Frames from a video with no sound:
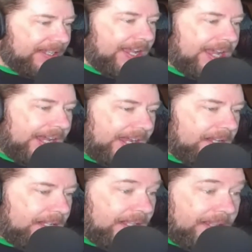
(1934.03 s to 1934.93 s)
Uh,
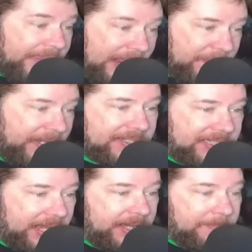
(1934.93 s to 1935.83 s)
that being
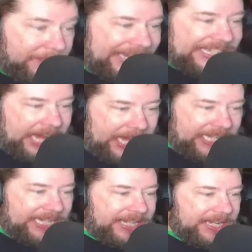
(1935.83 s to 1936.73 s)
said,
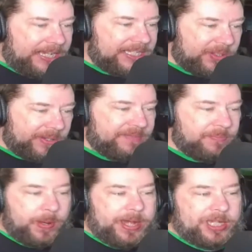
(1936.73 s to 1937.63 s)
maintaining the history of
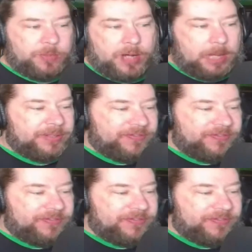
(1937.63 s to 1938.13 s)
British pubs,